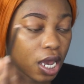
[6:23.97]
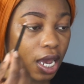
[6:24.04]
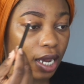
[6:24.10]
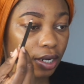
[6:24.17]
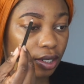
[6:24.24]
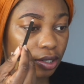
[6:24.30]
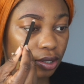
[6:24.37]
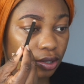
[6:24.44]
I
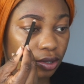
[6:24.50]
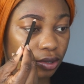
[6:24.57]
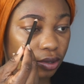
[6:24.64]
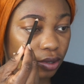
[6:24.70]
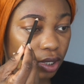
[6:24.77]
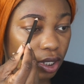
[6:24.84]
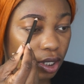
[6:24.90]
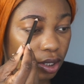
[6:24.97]
just
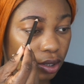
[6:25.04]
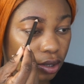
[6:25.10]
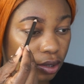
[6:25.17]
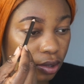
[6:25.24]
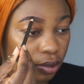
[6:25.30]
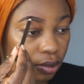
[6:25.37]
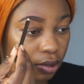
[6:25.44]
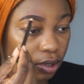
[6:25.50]
go
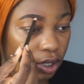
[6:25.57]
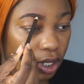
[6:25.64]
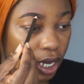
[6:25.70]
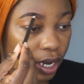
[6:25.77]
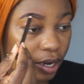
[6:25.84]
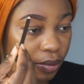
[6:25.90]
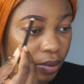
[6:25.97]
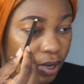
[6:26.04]
into the
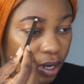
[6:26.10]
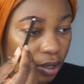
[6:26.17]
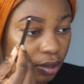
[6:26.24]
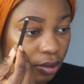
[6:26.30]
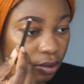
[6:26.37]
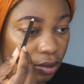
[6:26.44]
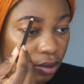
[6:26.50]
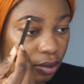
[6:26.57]
eyebrow